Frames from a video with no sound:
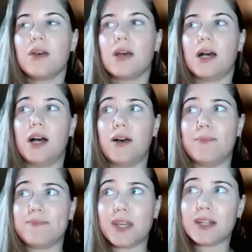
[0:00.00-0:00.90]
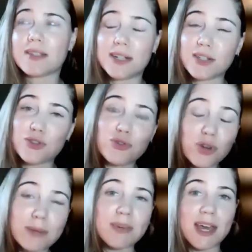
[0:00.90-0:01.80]
And that's an
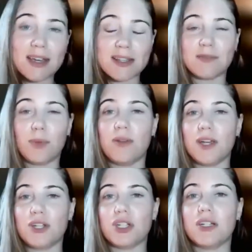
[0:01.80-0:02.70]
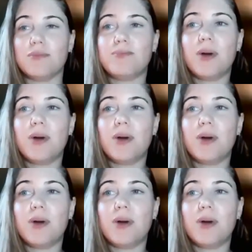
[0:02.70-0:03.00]
extreme case of motivation.